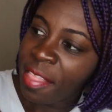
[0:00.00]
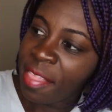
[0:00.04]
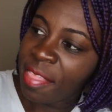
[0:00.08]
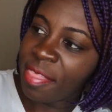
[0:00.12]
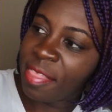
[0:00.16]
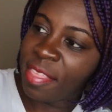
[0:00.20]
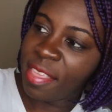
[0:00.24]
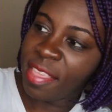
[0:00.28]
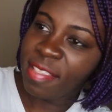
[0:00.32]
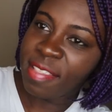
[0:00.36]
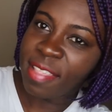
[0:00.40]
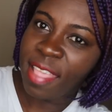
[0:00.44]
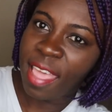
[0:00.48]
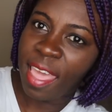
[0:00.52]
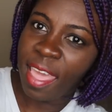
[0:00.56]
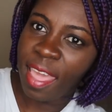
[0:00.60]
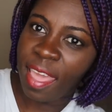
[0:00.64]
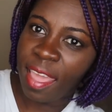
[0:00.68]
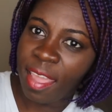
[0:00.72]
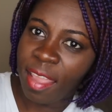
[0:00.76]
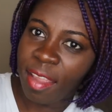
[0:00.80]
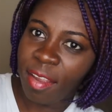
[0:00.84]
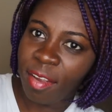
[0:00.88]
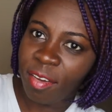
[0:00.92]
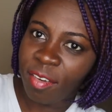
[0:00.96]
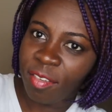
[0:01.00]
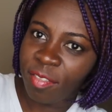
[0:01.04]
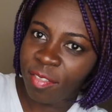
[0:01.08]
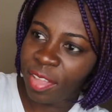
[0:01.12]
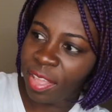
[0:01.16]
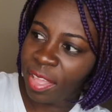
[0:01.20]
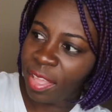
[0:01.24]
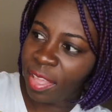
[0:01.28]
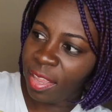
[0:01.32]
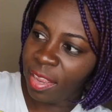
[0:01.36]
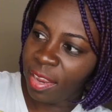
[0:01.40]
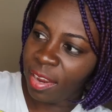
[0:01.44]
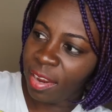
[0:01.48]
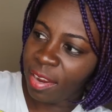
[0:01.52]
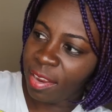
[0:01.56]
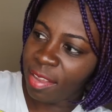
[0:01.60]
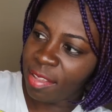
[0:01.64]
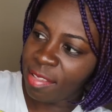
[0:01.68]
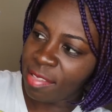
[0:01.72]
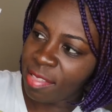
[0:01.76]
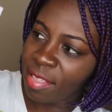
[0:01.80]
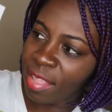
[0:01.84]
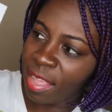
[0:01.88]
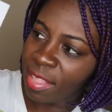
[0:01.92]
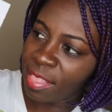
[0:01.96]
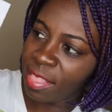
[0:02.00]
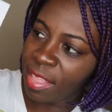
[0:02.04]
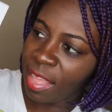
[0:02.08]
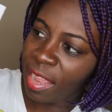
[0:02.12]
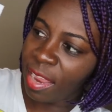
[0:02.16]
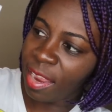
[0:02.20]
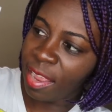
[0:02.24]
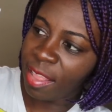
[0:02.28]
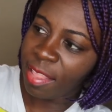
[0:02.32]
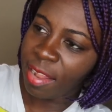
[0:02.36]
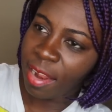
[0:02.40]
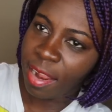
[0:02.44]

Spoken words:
this hair over here is like the hair